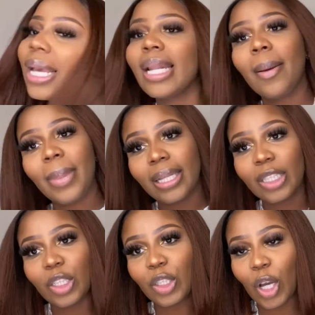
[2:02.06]
and I'm
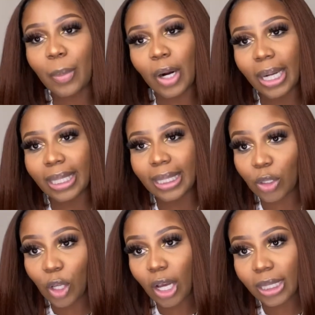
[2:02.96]
about to start parting
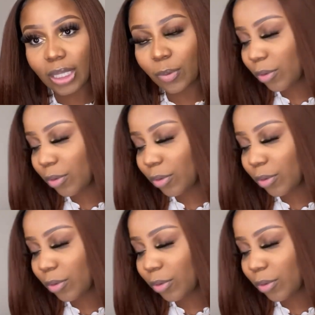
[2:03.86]
it so y'all can see what's